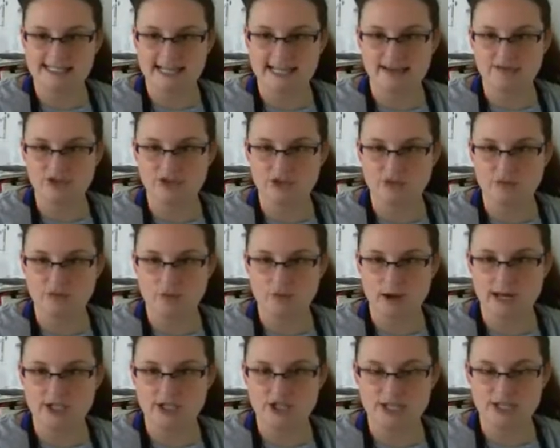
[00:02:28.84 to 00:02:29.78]
after you
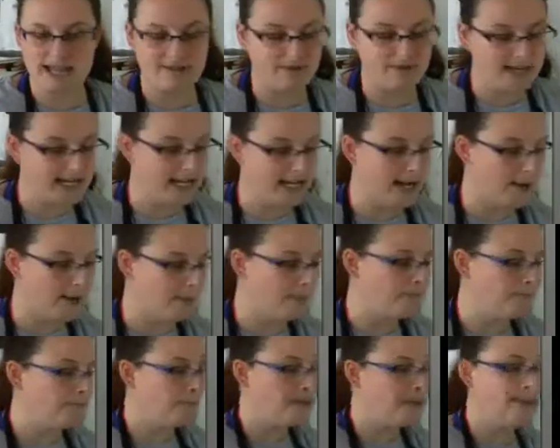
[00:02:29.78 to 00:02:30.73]
watch that video,
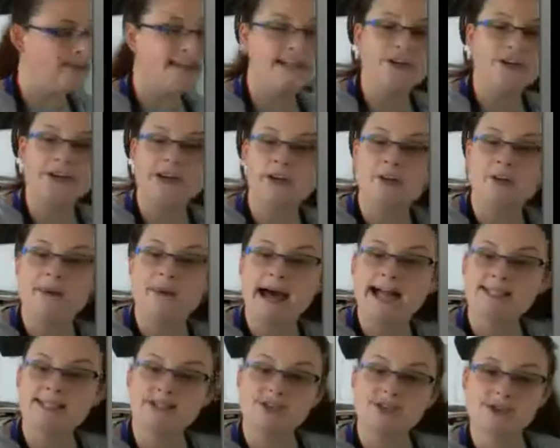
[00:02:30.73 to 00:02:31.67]
then you're going to go
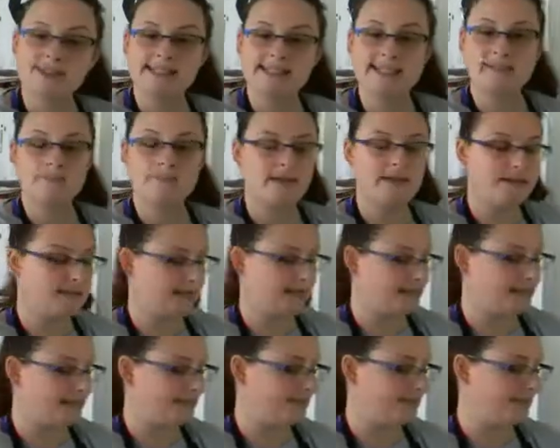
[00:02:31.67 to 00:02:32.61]
back to your city
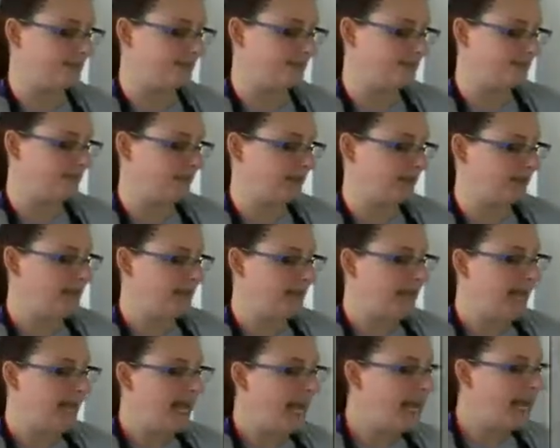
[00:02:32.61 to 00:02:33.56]
buildings.
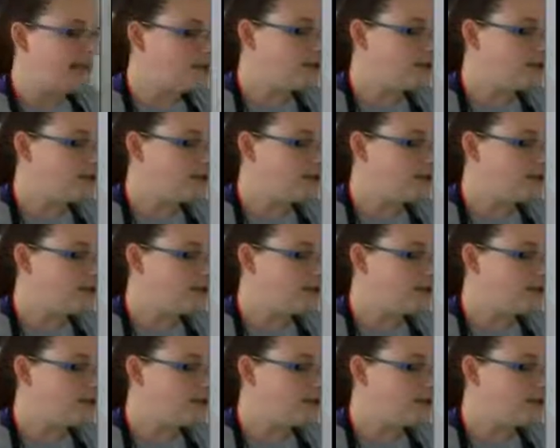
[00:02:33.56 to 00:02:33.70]
And